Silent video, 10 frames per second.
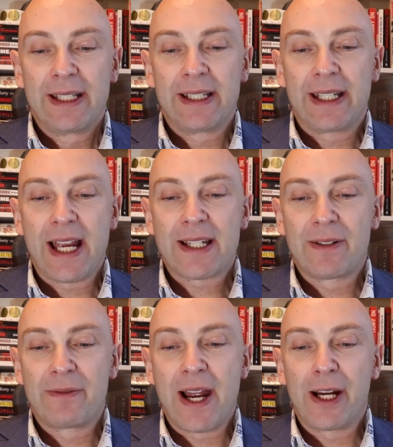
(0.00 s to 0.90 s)
The
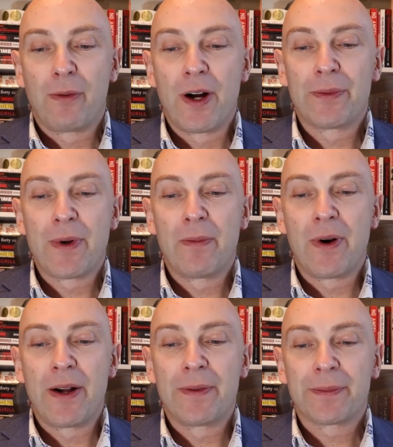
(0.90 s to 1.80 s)
guest had rang
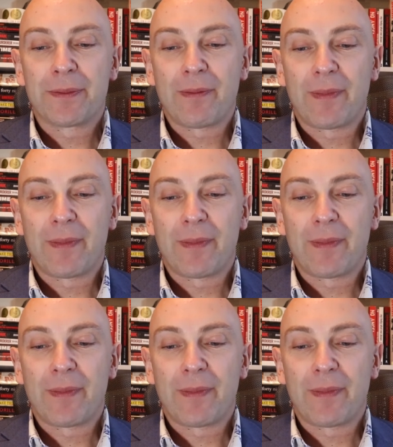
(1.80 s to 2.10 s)
111